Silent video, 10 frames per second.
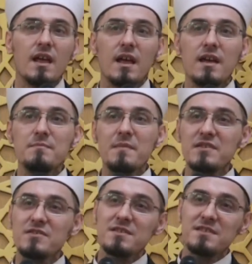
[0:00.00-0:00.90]
And
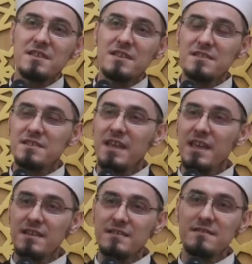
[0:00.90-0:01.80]
majesty is
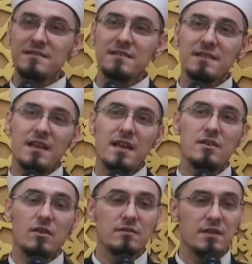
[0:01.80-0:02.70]
His
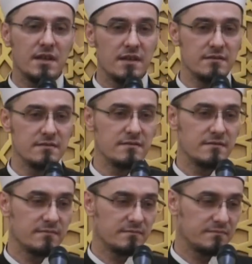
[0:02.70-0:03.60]
and only
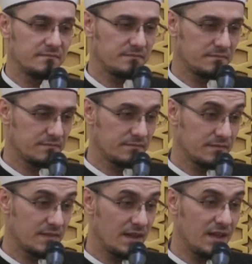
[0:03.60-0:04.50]
His.
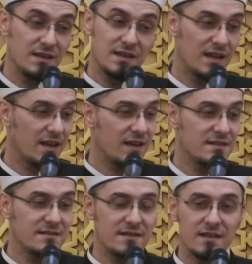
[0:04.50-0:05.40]
Inna
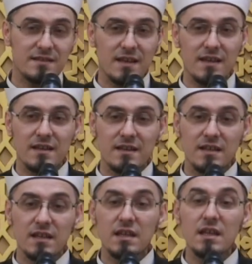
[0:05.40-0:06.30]
al-izzata
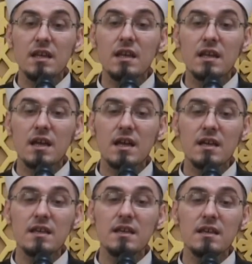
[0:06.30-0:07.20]

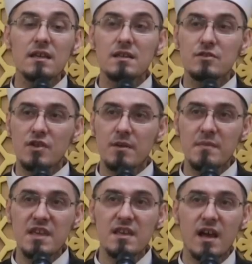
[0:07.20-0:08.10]
lillahi
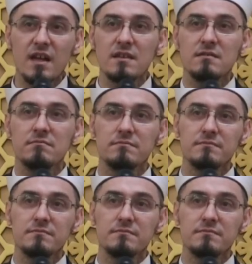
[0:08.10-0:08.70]
jami'an.